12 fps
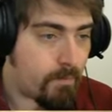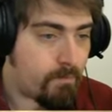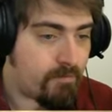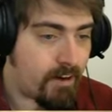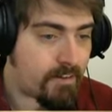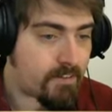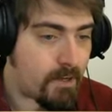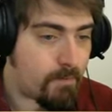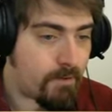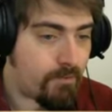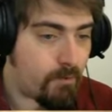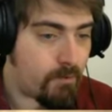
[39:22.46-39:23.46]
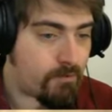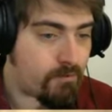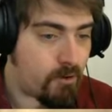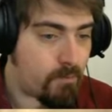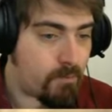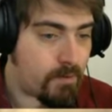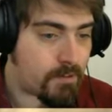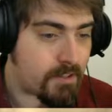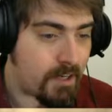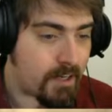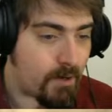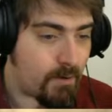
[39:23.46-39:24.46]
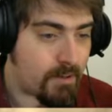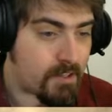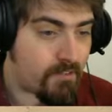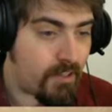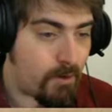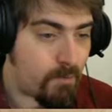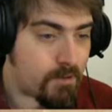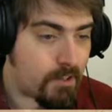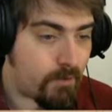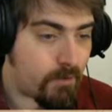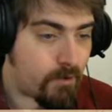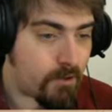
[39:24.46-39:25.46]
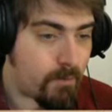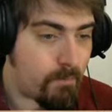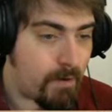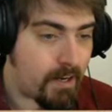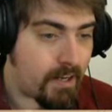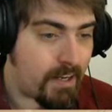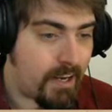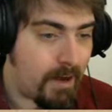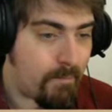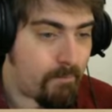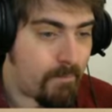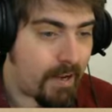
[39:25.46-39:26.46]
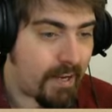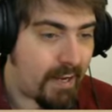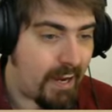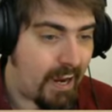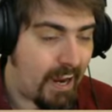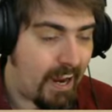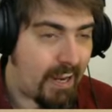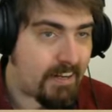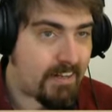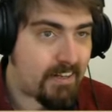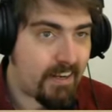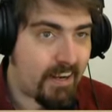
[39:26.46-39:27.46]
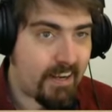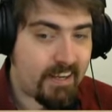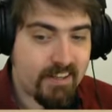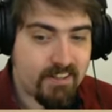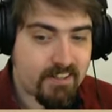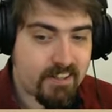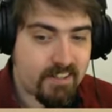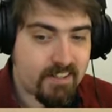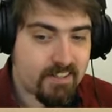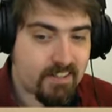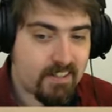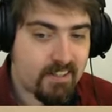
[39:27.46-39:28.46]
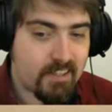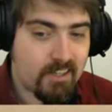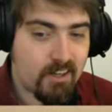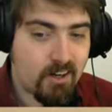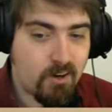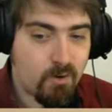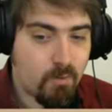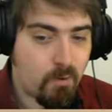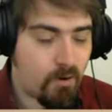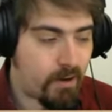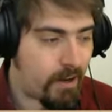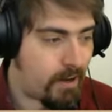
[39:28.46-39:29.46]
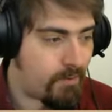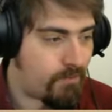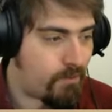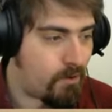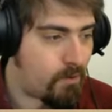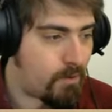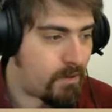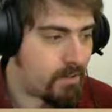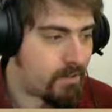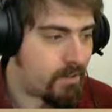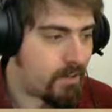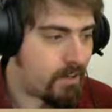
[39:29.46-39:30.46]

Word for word: bricks coming forward from Psycho, and as if that wasn't enough, we've got a Monkey, a Mega and a G C walking forward.